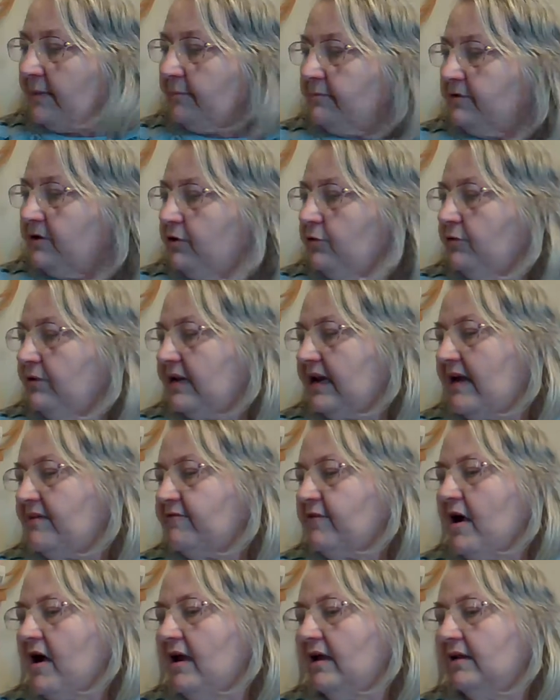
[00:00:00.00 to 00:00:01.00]
I'm doing.
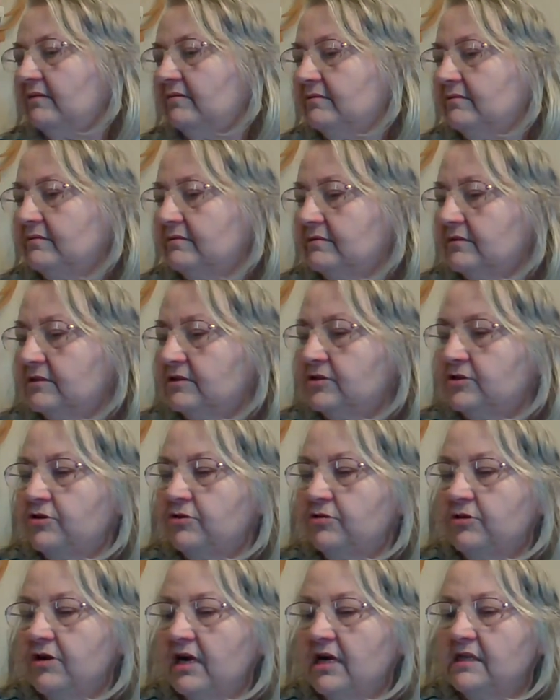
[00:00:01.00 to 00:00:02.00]
I've got
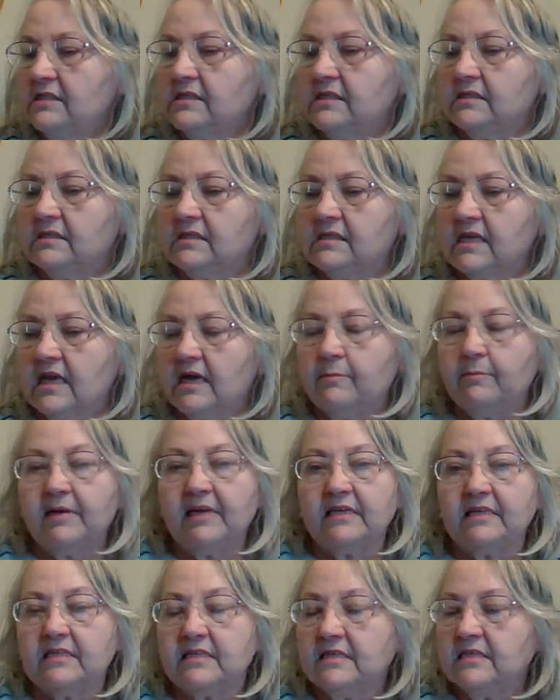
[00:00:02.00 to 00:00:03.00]
2 cousins
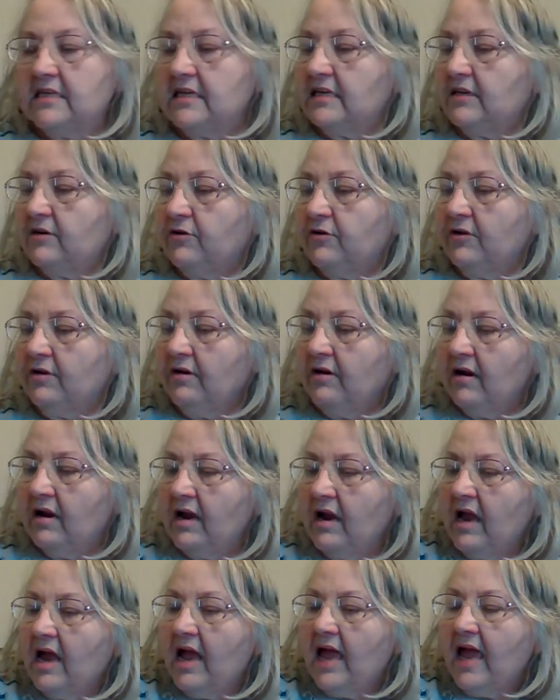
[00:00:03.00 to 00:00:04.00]
coming to dinner
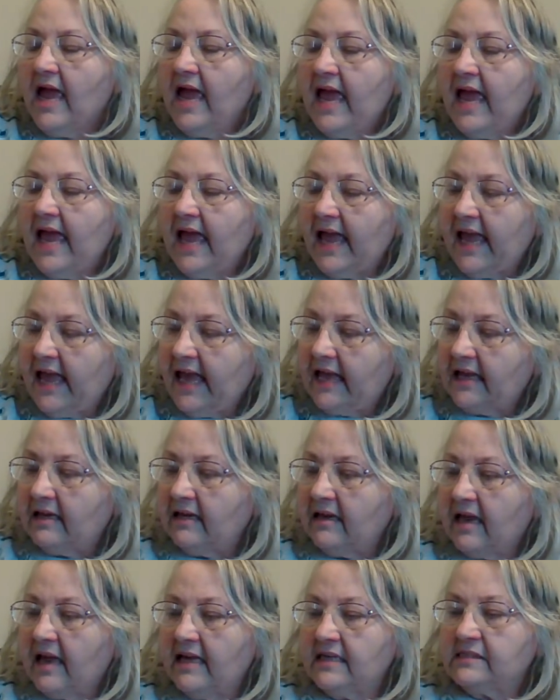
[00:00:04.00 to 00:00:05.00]

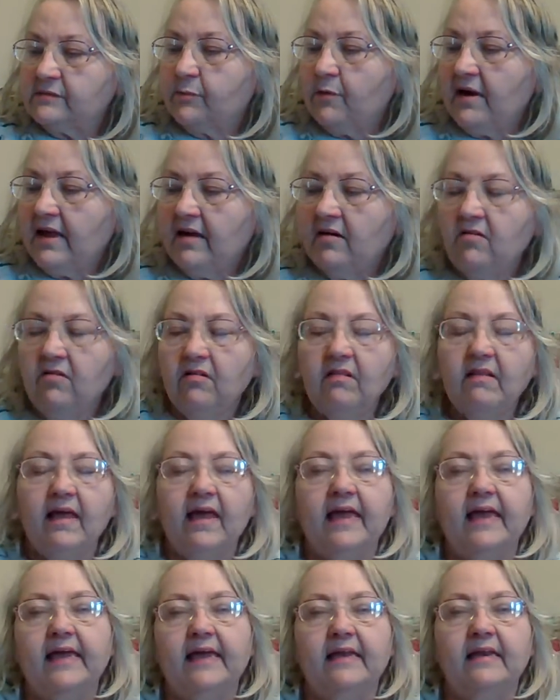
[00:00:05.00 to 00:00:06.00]
and as well,
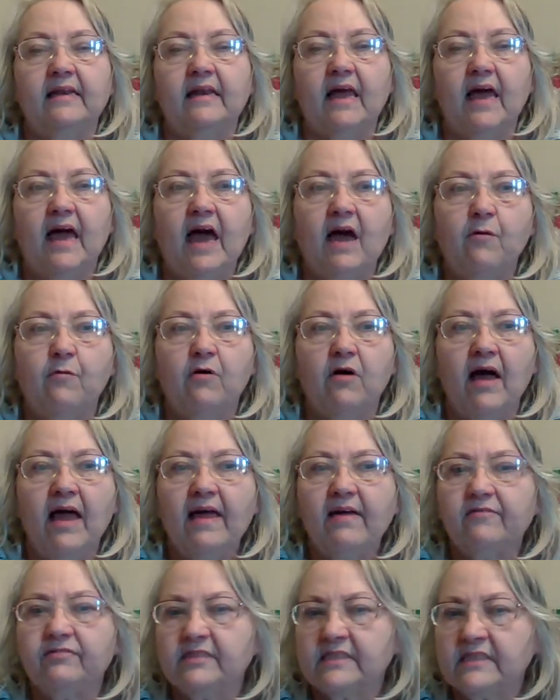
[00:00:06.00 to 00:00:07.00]
and I will
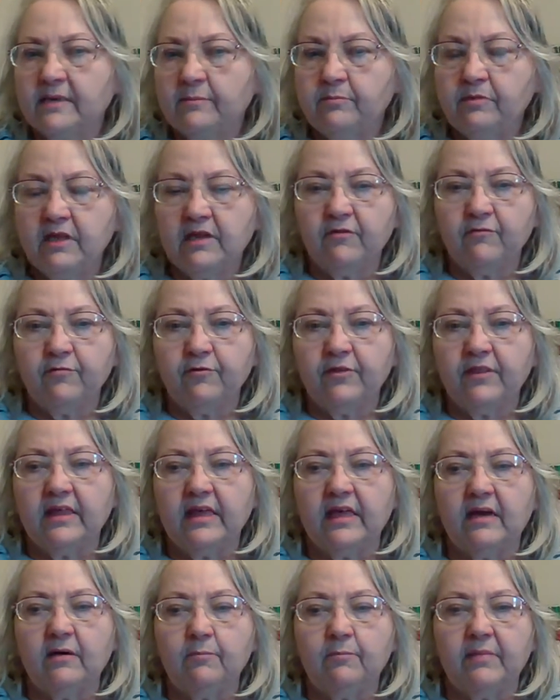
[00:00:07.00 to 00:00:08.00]
have something for
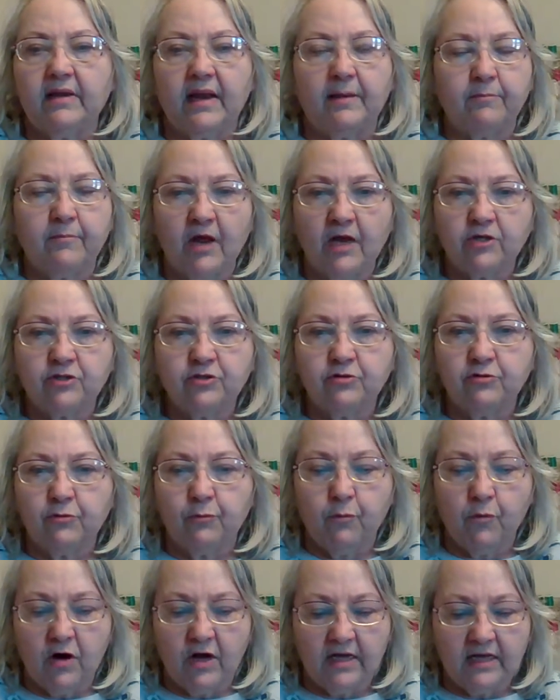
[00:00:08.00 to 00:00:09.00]
them, but I'm not sure
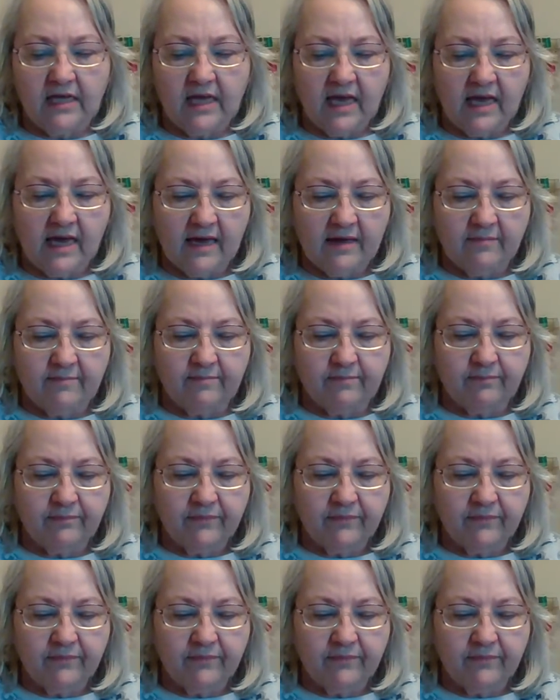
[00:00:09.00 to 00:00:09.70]
what yet.